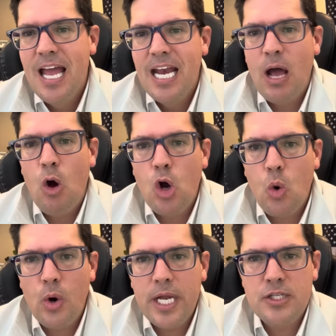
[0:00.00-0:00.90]
Now,
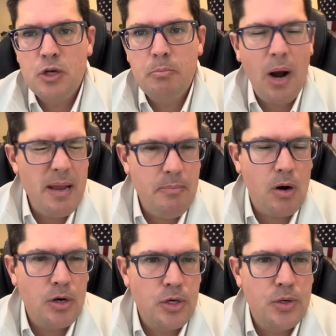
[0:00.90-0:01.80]
according to
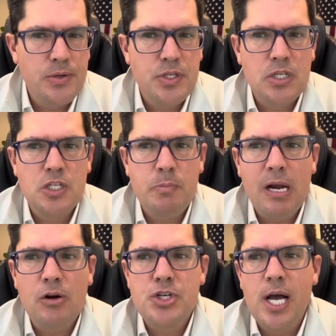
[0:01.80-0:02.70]
Breitbart News,
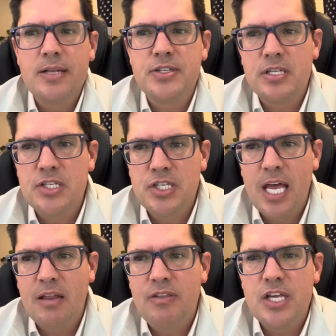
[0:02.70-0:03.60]
Speaker Johnson
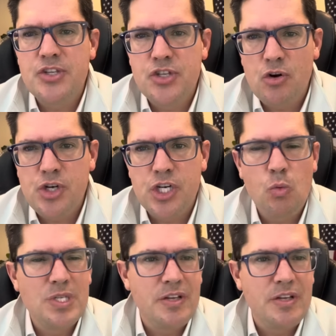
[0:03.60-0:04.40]
said the assertion was